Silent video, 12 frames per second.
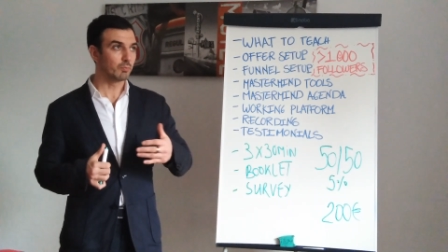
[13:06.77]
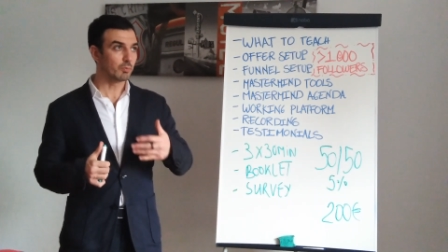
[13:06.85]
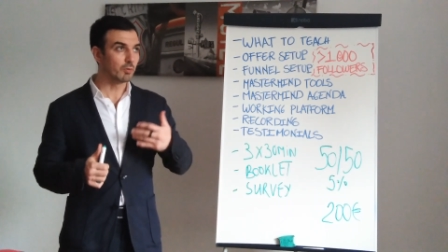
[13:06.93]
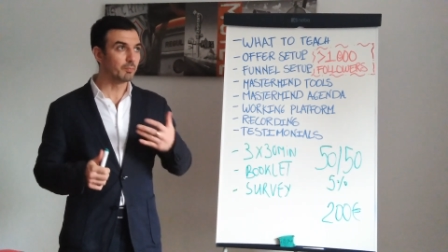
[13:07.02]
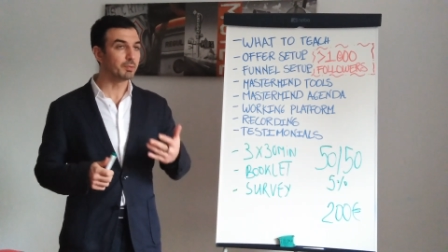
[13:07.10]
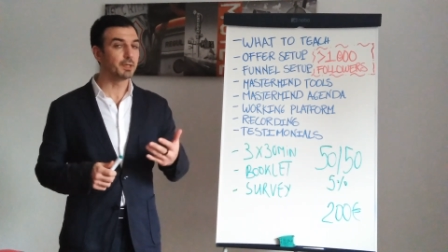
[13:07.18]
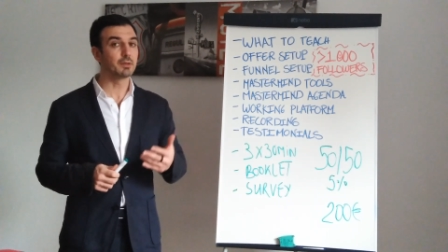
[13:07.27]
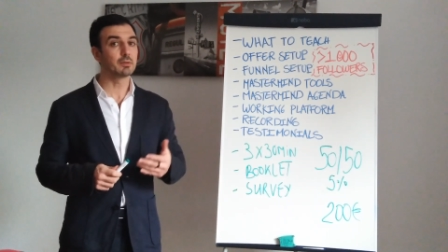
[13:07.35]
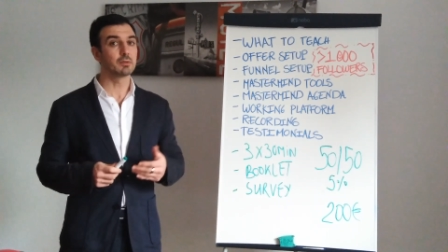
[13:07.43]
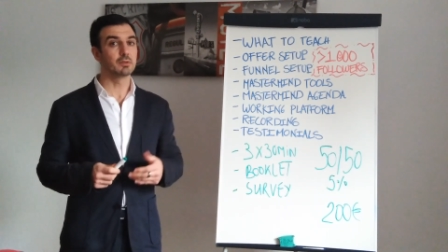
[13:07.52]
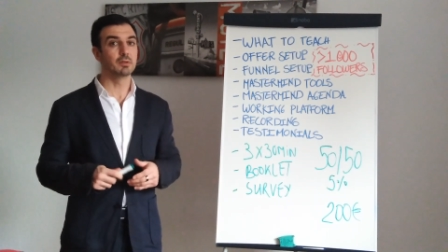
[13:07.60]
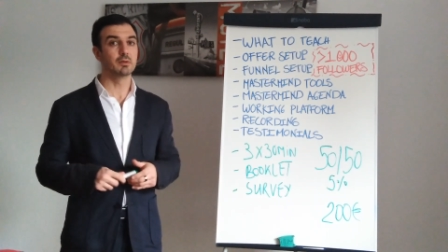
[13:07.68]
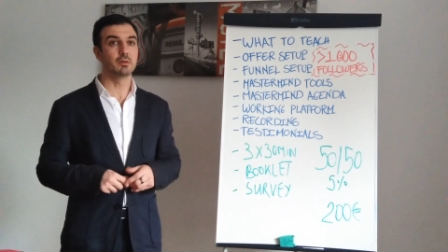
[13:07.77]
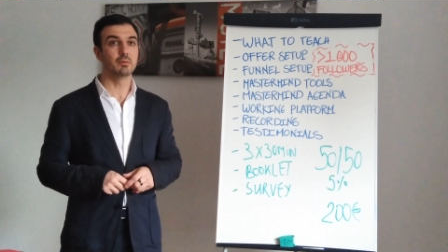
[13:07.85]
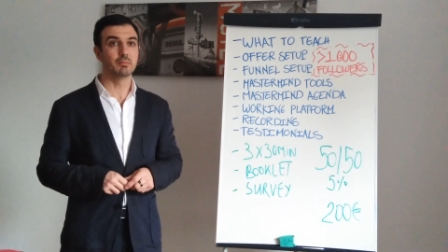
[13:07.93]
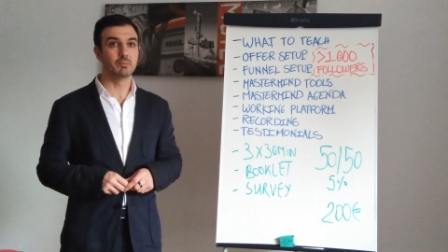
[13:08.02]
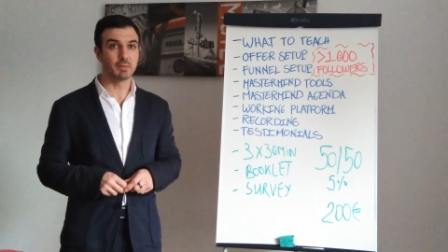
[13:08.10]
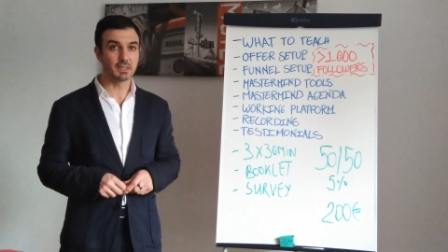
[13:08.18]
complete the
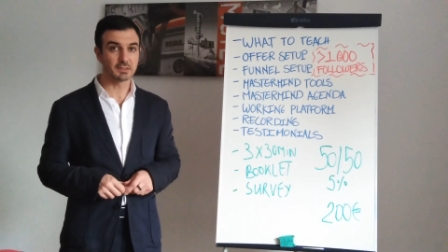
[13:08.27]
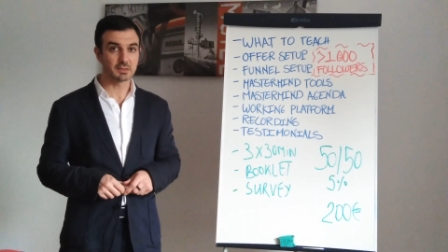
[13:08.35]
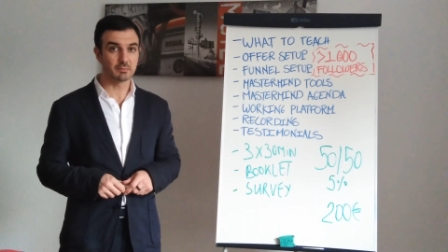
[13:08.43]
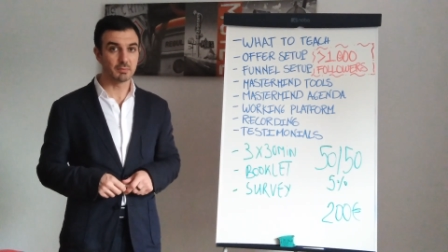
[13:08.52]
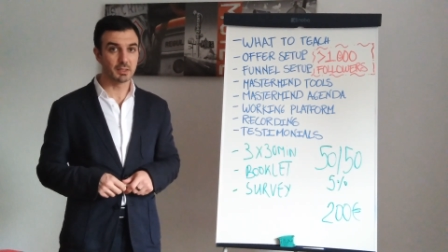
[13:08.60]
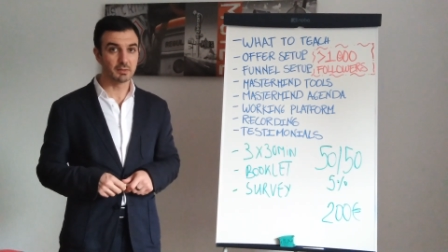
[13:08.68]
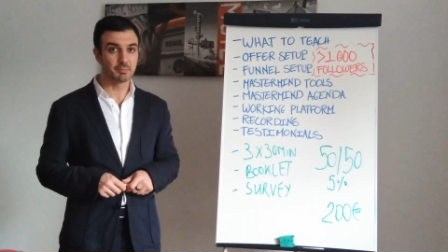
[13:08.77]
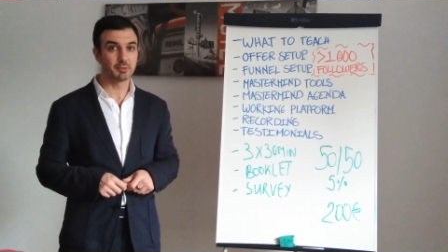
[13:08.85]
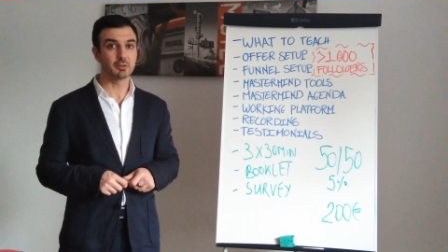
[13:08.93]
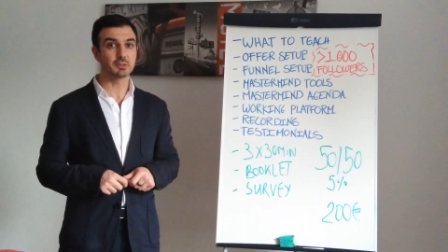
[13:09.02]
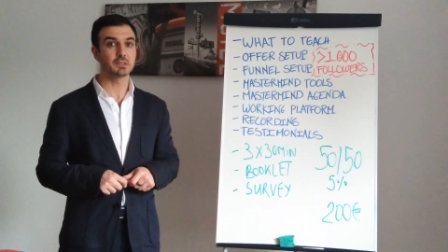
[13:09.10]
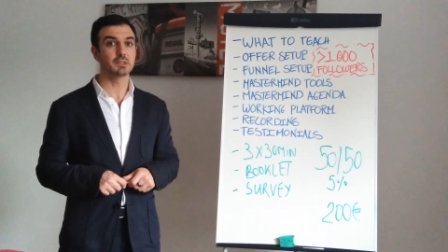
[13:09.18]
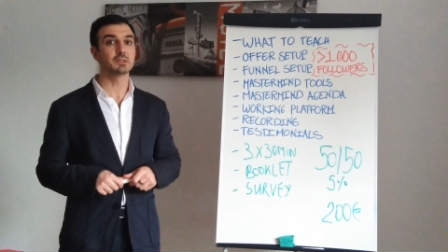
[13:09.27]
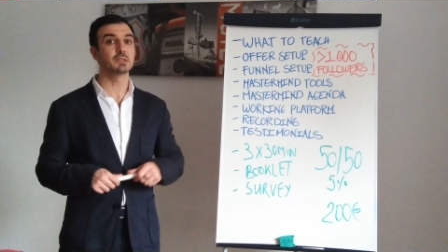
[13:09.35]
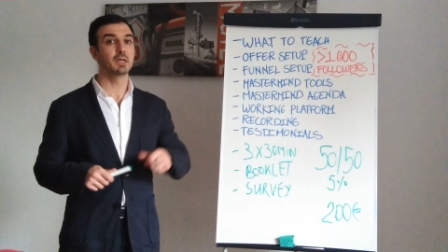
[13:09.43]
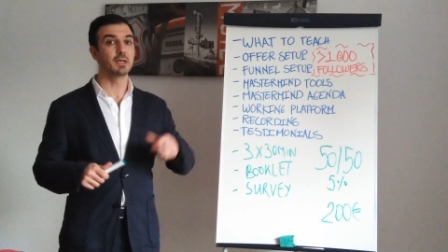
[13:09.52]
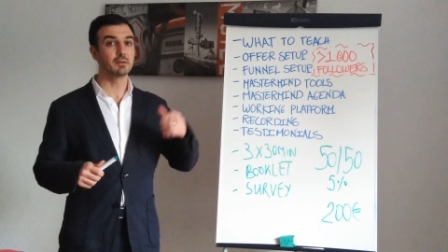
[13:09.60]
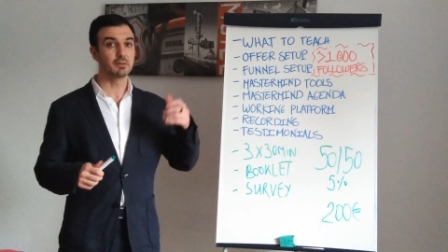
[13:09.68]
mastermind process
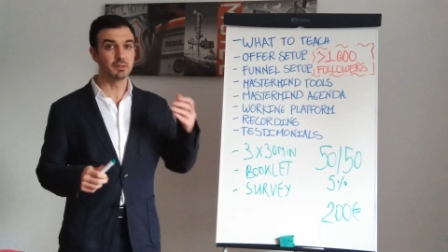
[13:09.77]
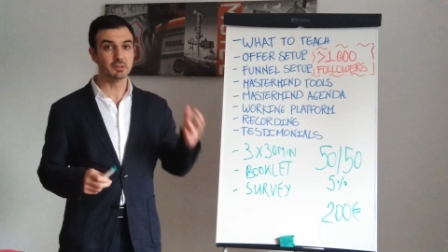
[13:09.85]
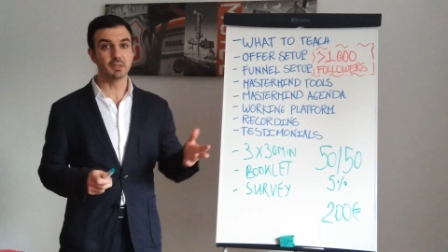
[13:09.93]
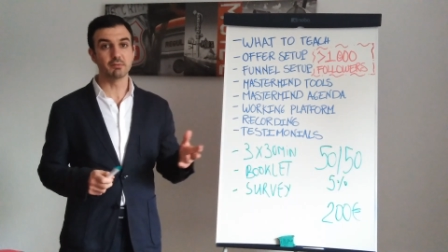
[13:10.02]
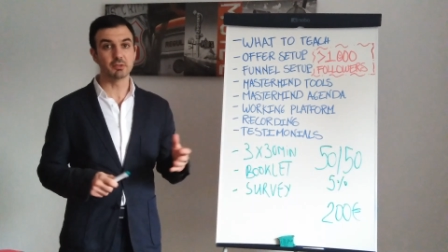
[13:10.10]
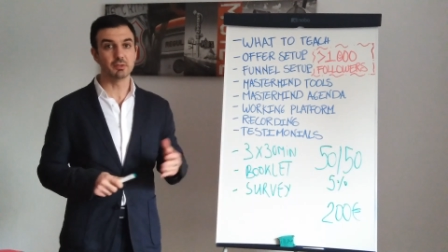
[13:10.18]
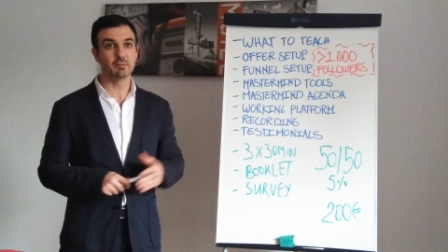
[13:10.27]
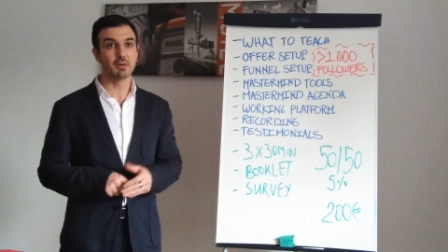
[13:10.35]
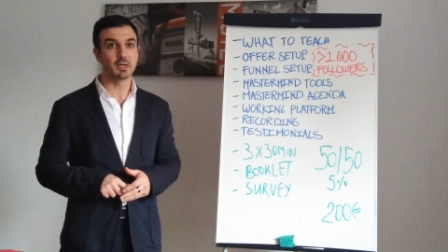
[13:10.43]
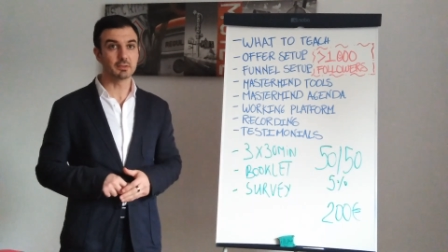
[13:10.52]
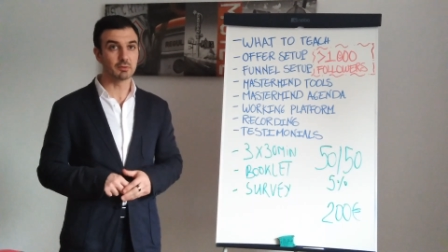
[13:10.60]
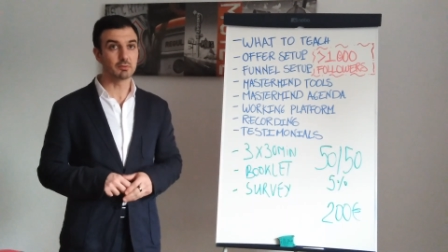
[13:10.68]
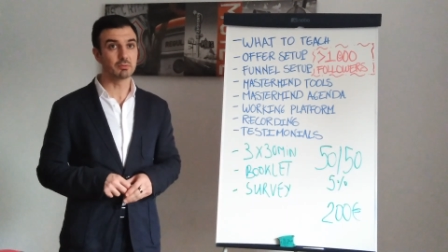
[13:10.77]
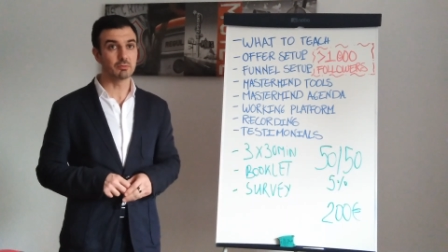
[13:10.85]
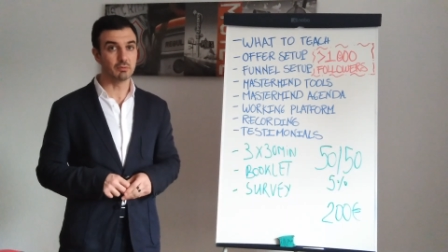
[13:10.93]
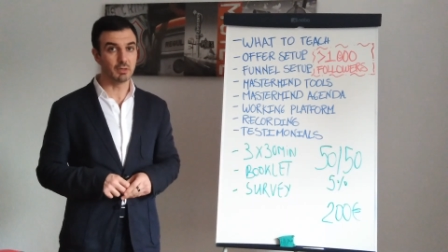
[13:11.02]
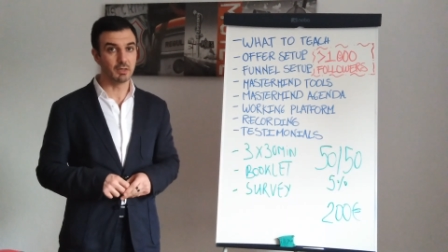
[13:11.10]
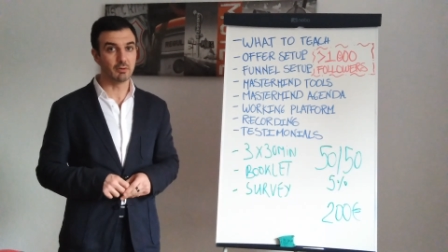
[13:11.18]
and deliver the value
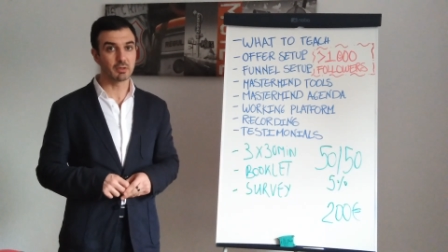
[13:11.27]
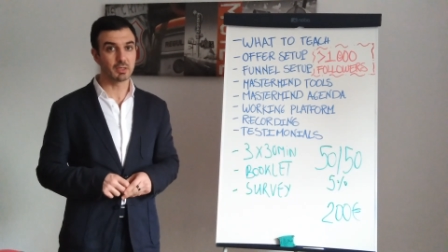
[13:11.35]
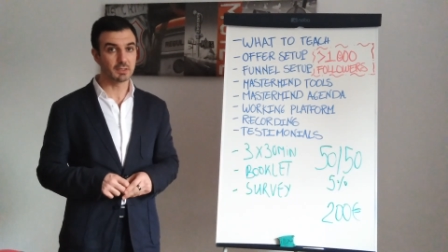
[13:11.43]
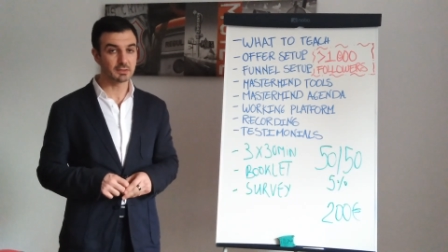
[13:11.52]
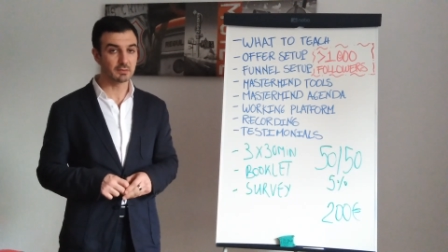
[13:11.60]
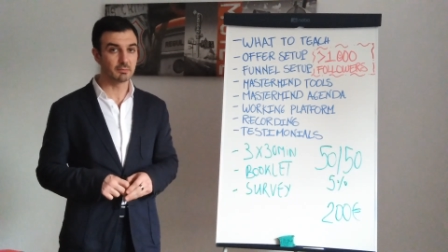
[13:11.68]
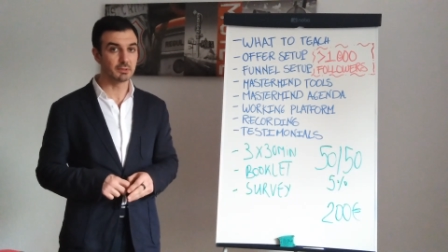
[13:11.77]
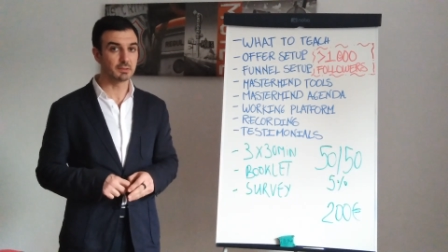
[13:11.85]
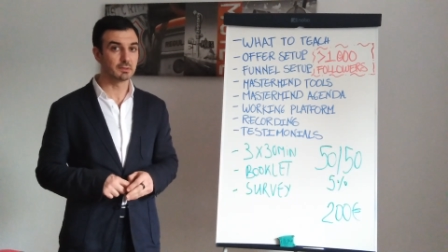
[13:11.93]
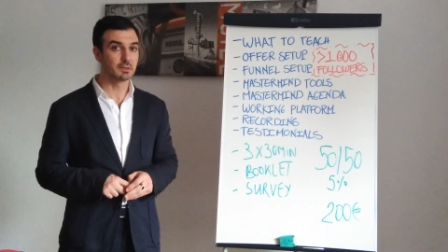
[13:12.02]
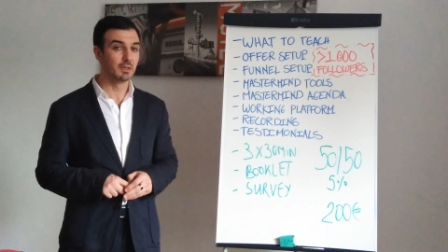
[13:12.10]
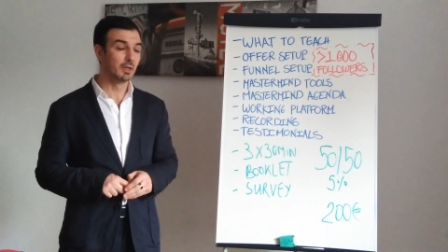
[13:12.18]
to our customers.